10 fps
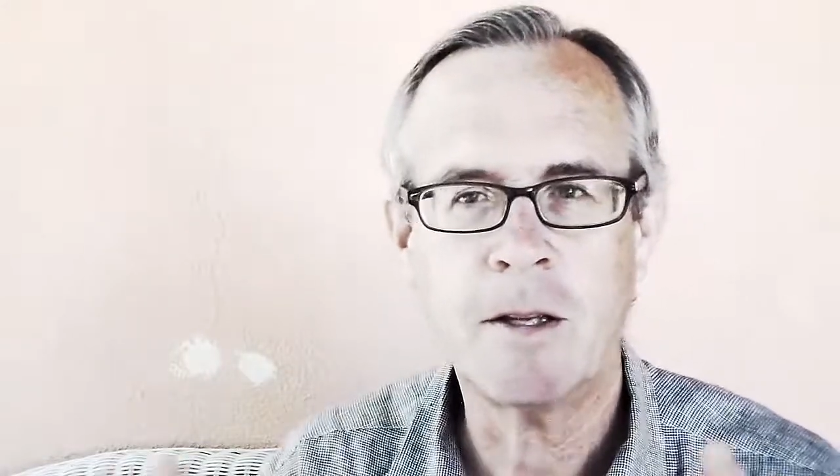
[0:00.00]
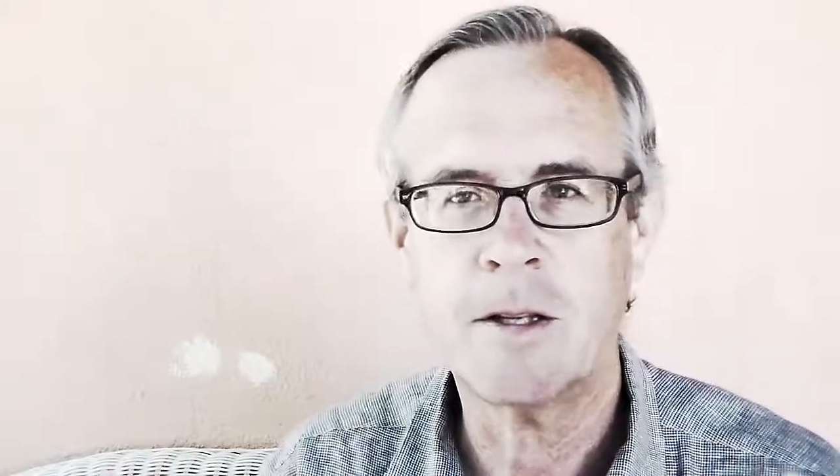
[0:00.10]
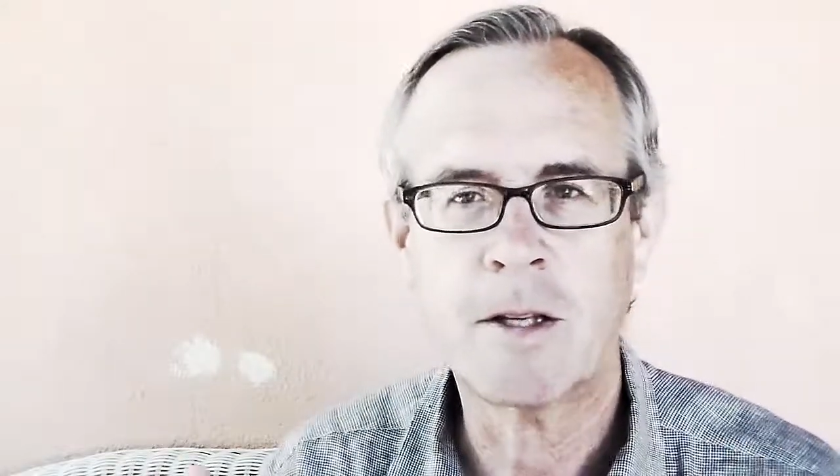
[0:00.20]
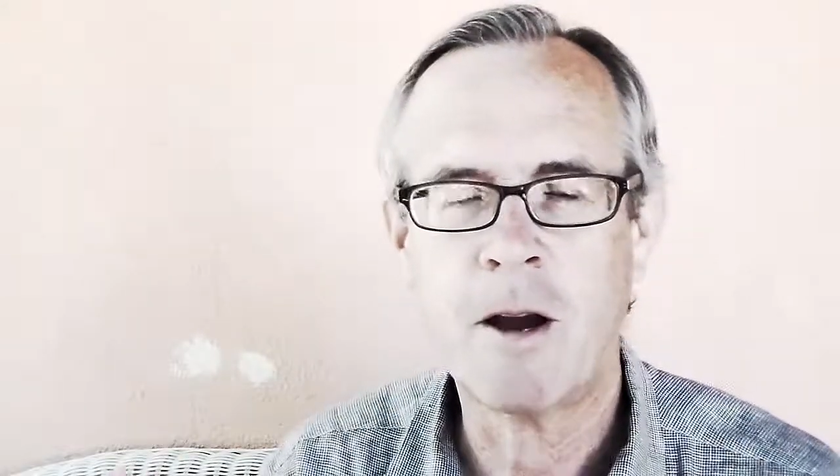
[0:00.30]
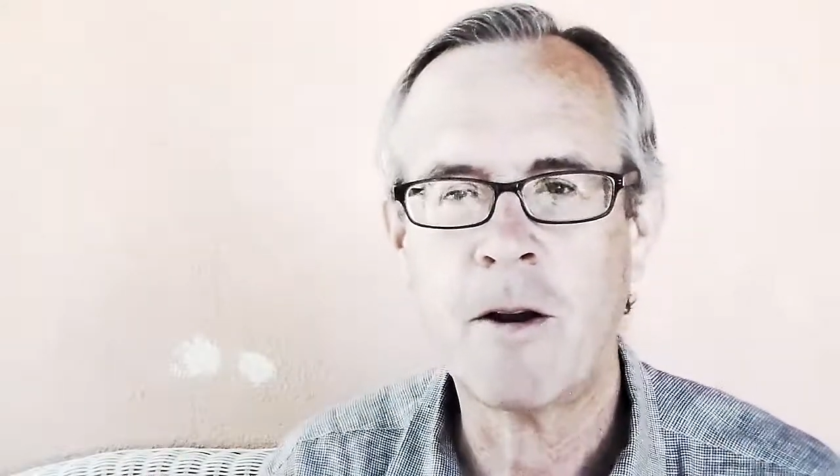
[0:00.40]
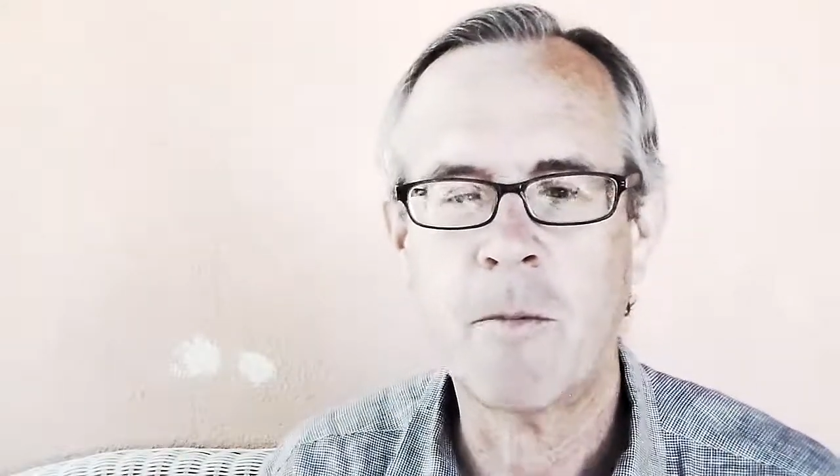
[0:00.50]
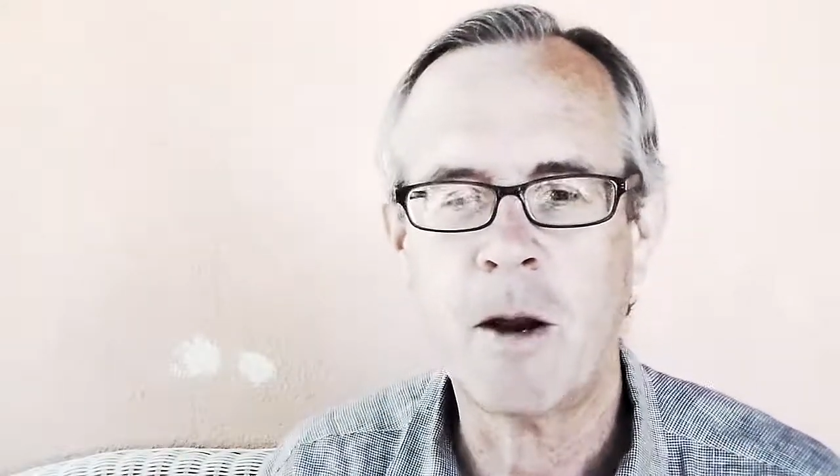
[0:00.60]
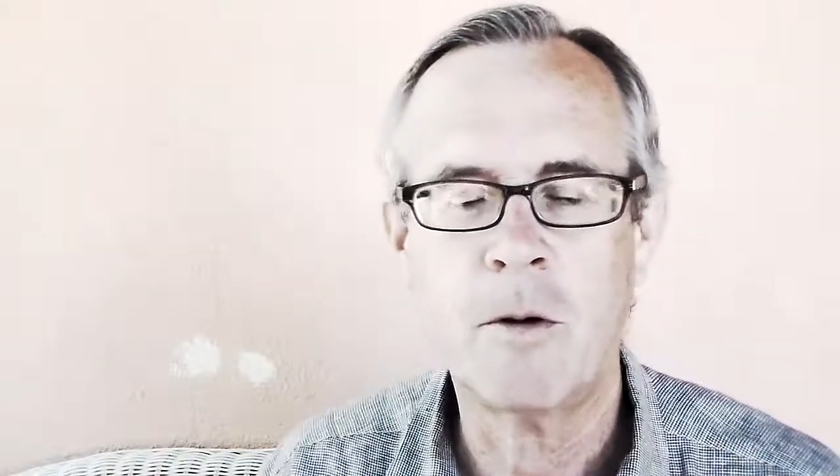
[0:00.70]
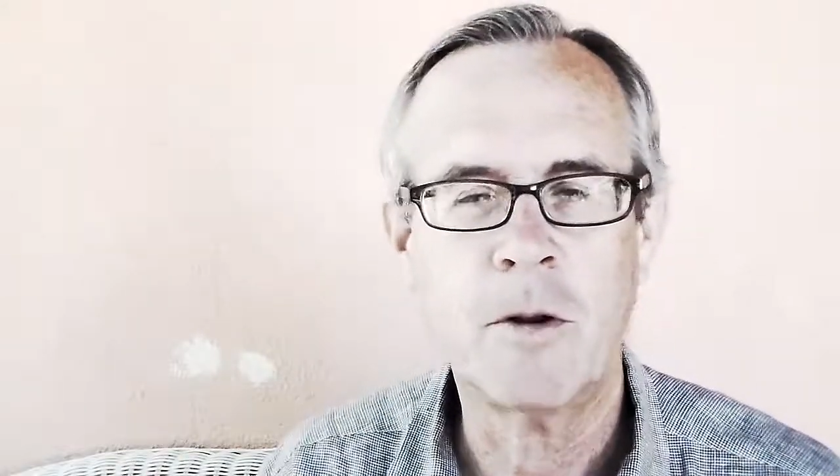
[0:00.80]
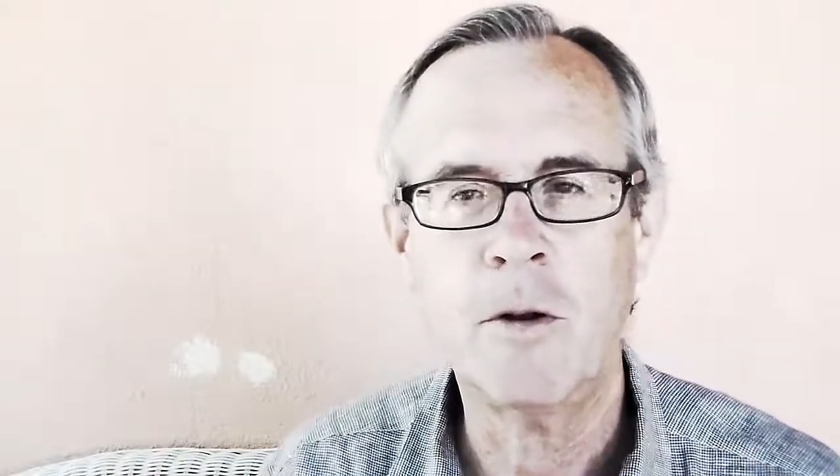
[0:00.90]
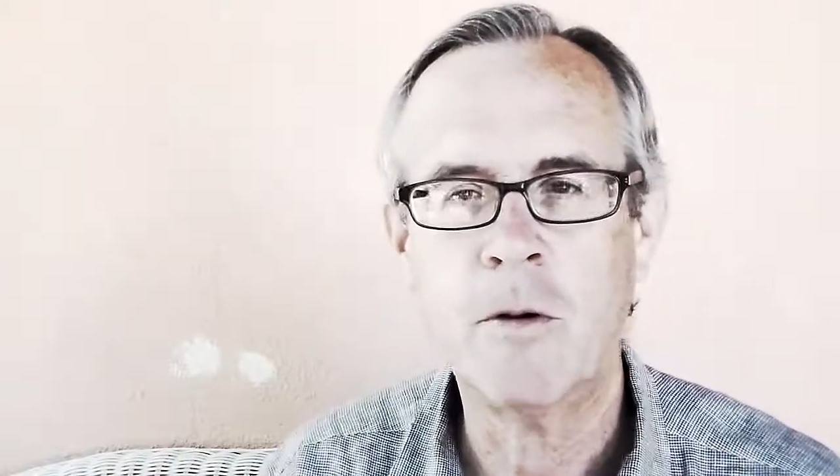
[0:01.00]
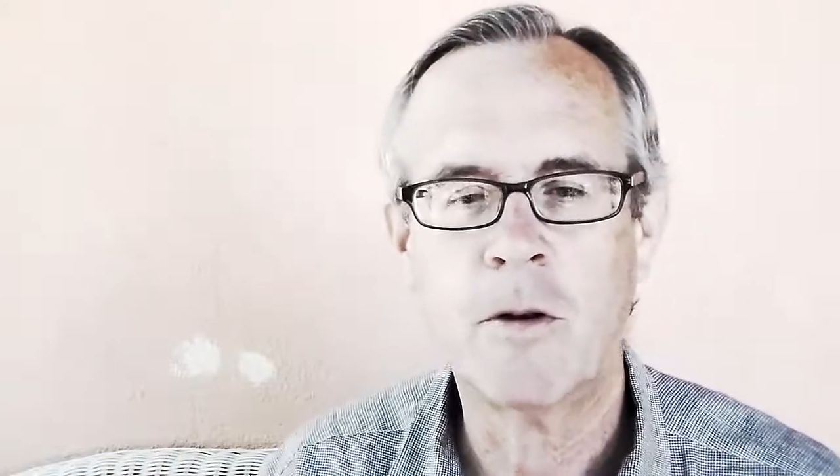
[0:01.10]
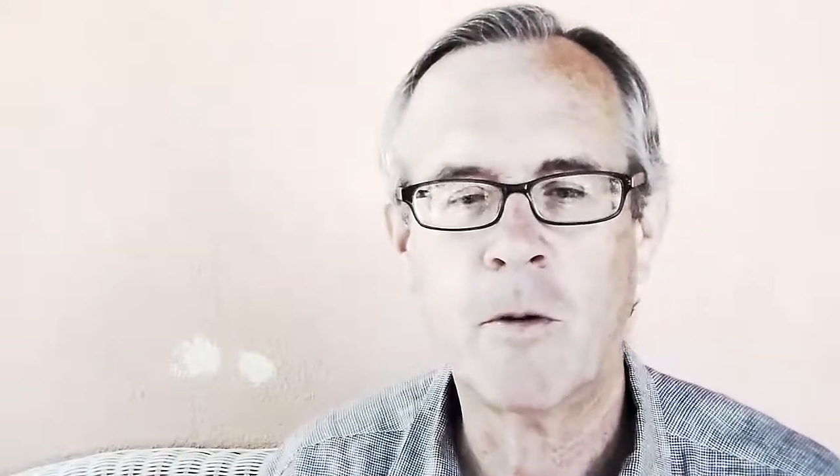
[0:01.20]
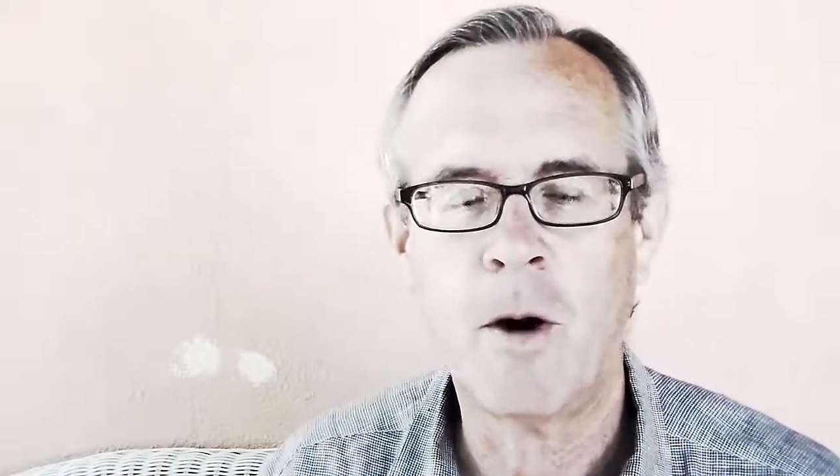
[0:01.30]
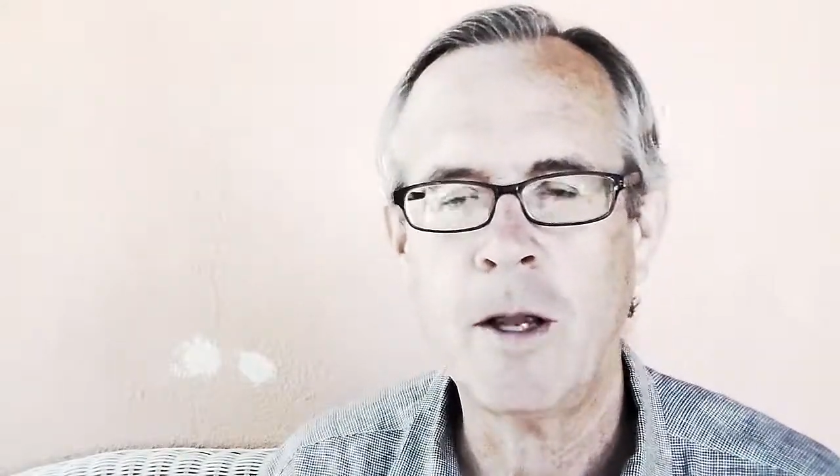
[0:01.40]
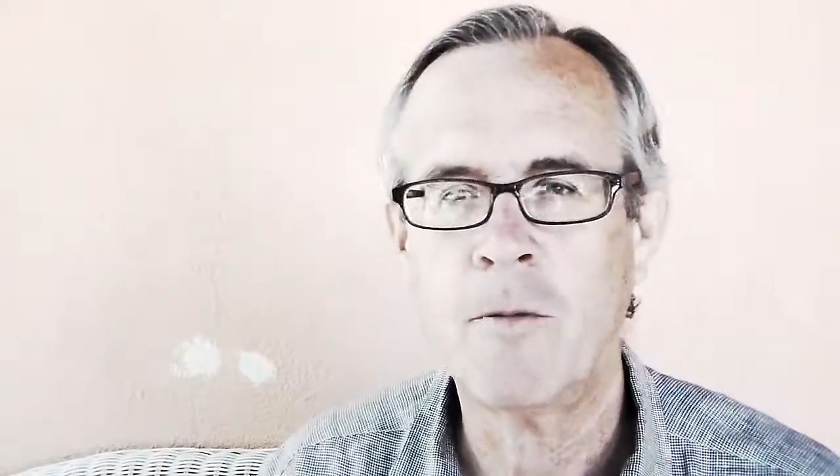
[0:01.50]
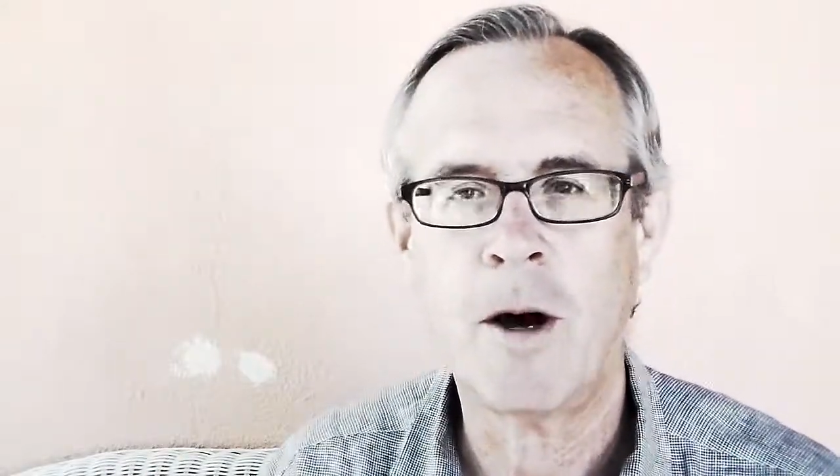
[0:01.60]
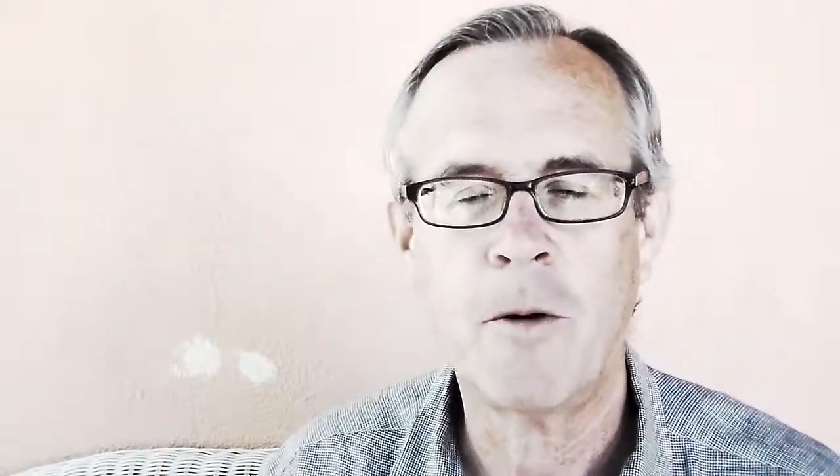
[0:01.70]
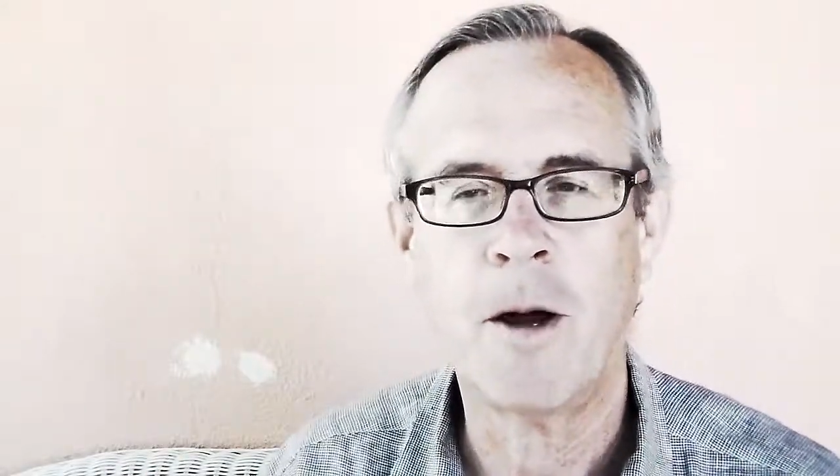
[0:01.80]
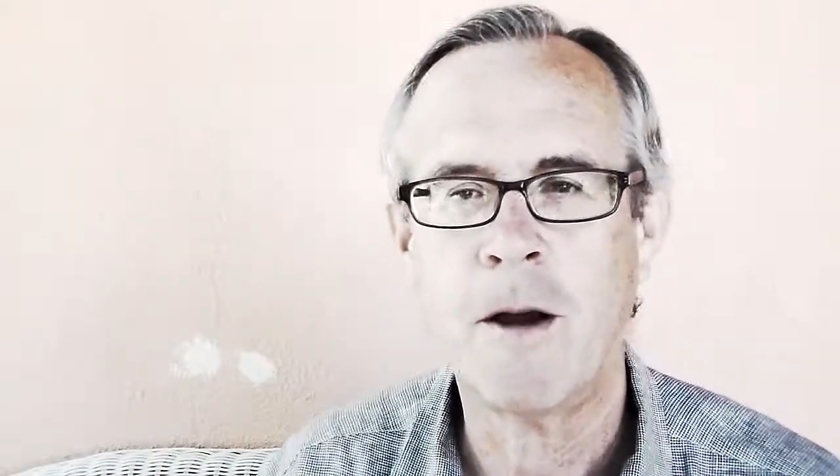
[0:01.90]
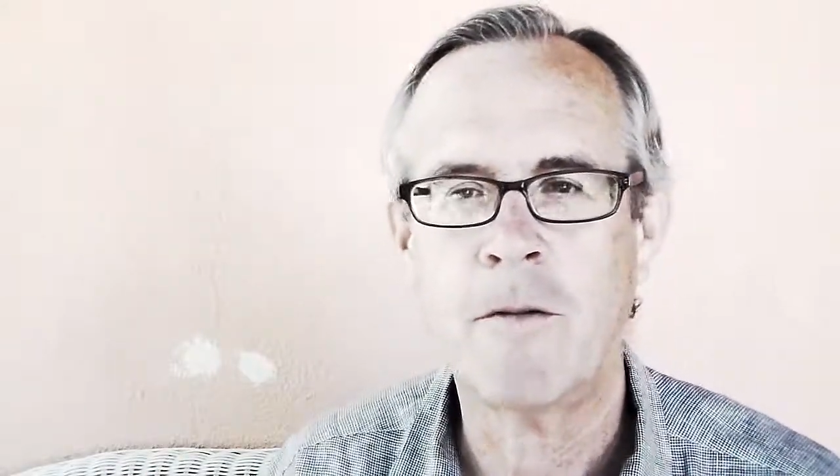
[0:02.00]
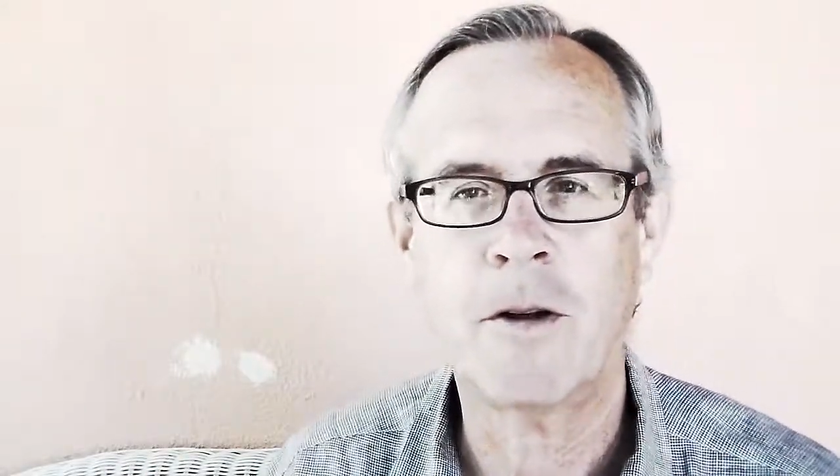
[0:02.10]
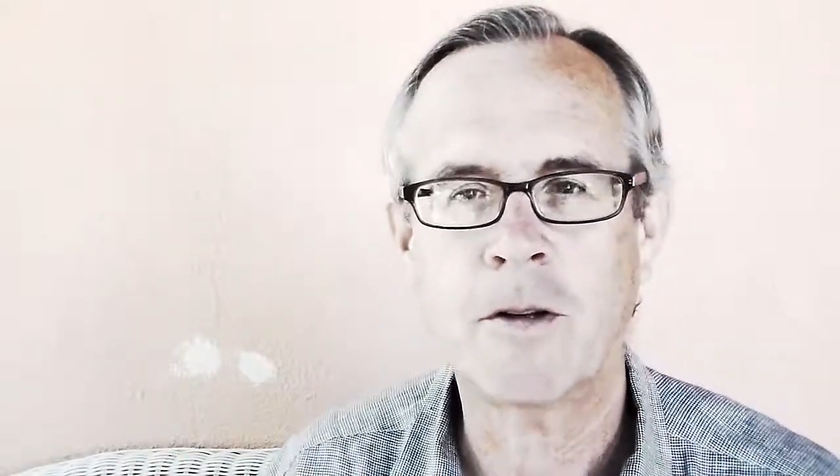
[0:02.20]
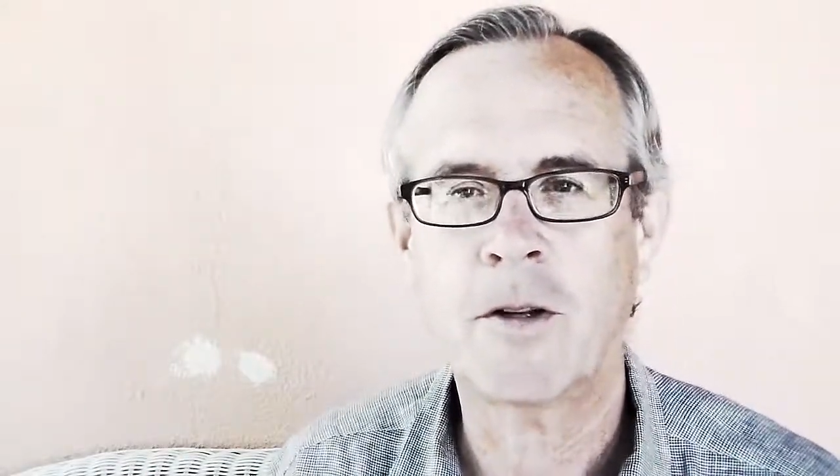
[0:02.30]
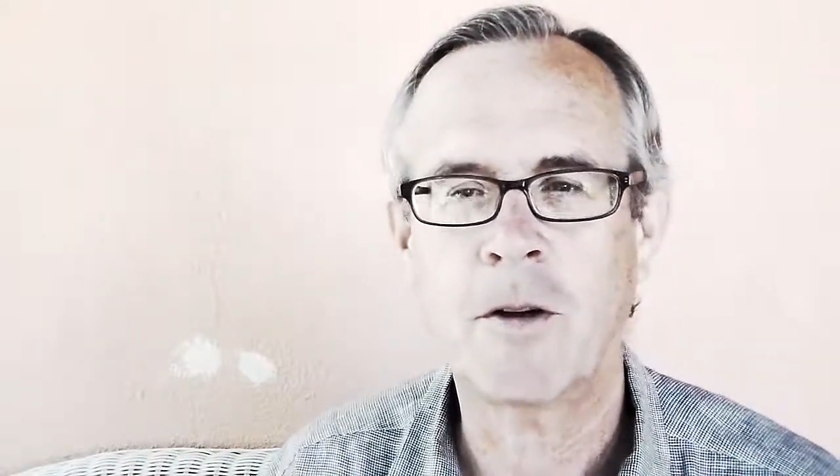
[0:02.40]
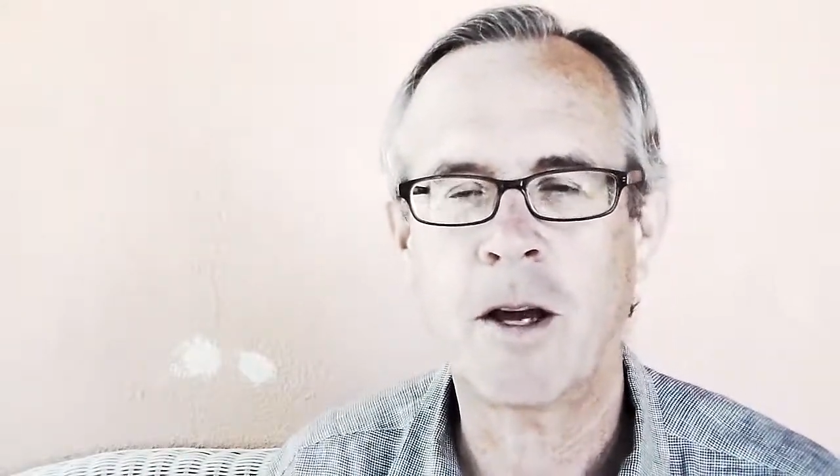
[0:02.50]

This is scary, man. I don't know what to do with it. Why do I have this?